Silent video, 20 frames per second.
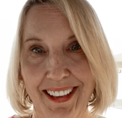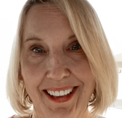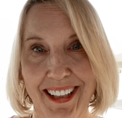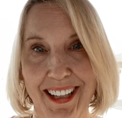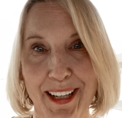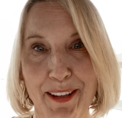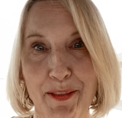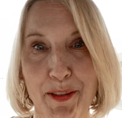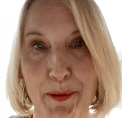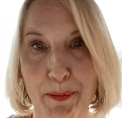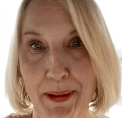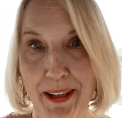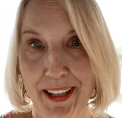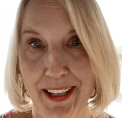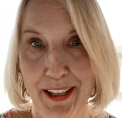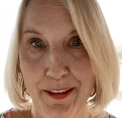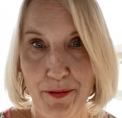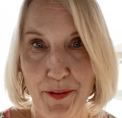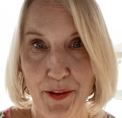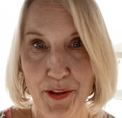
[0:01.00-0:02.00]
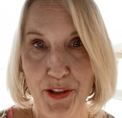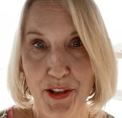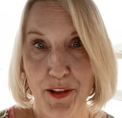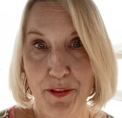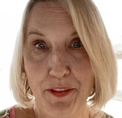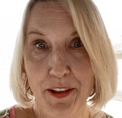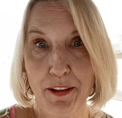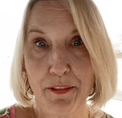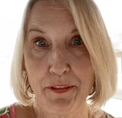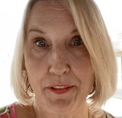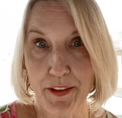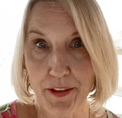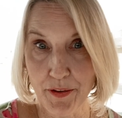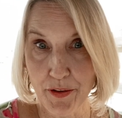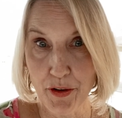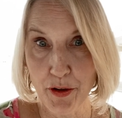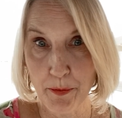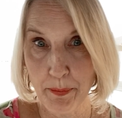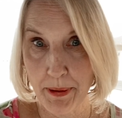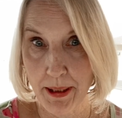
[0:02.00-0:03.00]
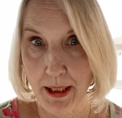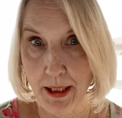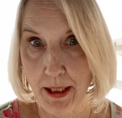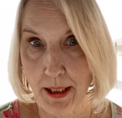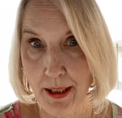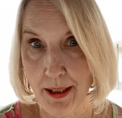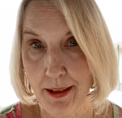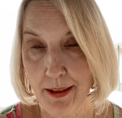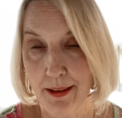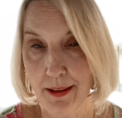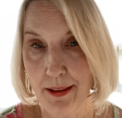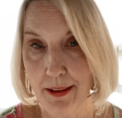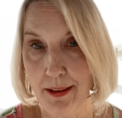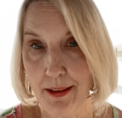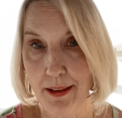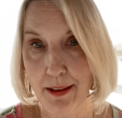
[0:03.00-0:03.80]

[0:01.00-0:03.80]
Hi everybody. First off, I feel your pain